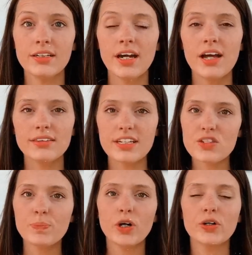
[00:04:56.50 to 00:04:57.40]
This
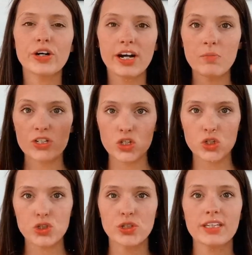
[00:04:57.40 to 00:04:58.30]
program was
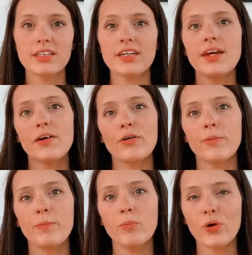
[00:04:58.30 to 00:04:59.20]
strictly
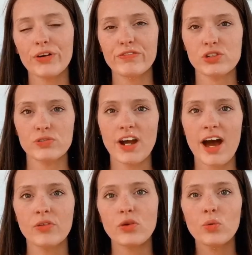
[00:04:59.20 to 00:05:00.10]
morphed
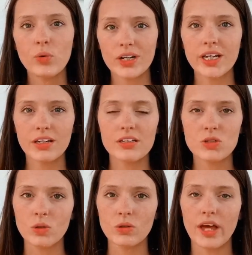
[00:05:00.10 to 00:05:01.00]
around the working
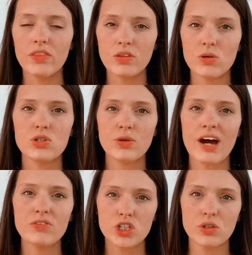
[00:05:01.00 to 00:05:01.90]
adult and those who
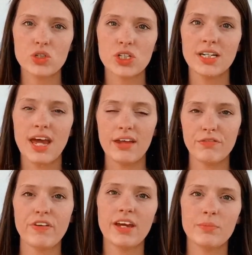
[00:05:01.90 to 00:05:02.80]
have children and
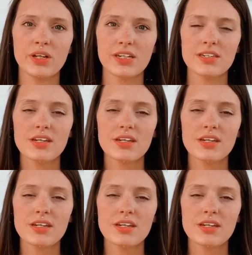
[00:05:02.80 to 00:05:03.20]
families.